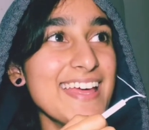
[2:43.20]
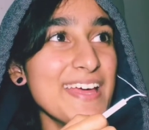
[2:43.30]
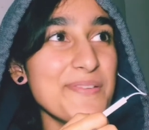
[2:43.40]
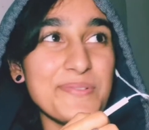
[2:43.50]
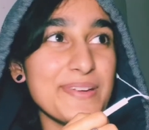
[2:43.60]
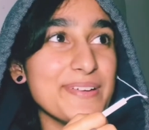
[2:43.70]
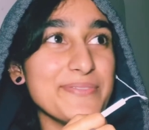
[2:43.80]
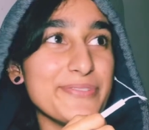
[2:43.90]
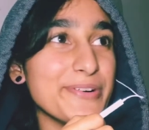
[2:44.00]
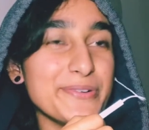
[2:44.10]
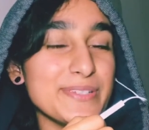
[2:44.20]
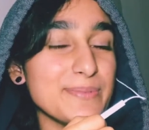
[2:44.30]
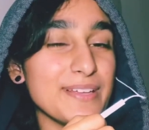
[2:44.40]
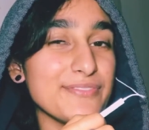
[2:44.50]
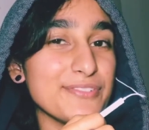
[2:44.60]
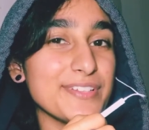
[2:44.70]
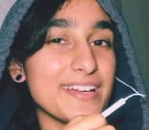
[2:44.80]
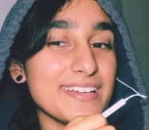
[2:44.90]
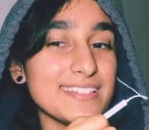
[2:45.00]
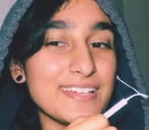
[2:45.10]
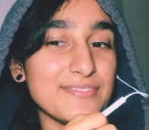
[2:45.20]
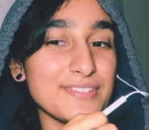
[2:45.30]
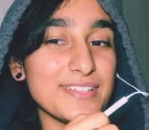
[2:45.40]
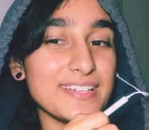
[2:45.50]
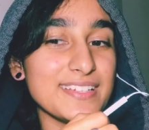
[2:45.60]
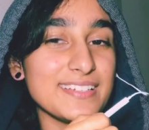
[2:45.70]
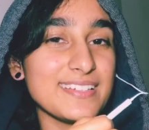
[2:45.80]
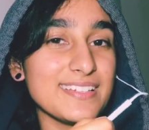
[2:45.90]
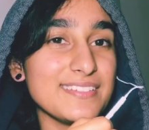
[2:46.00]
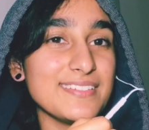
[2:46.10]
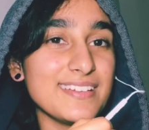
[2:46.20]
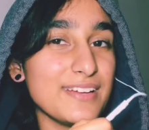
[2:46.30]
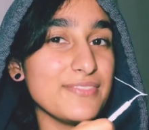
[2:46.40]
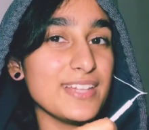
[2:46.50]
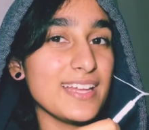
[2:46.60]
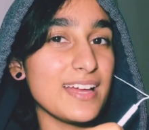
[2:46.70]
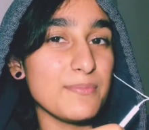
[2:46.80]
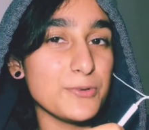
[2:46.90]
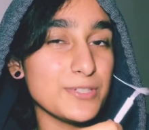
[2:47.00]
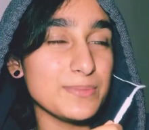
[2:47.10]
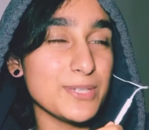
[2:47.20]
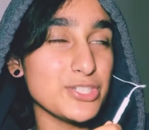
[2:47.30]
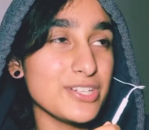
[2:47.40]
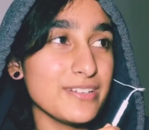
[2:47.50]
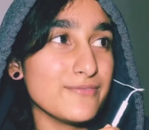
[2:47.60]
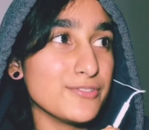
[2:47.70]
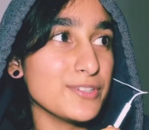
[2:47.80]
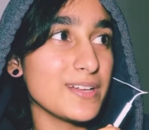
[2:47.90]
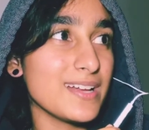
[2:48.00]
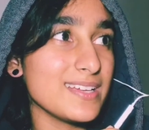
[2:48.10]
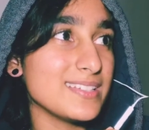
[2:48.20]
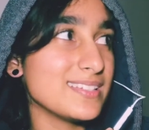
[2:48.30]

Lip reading: we're always playing Fall Guys. I feel like I'm always mentioning Fall Guys.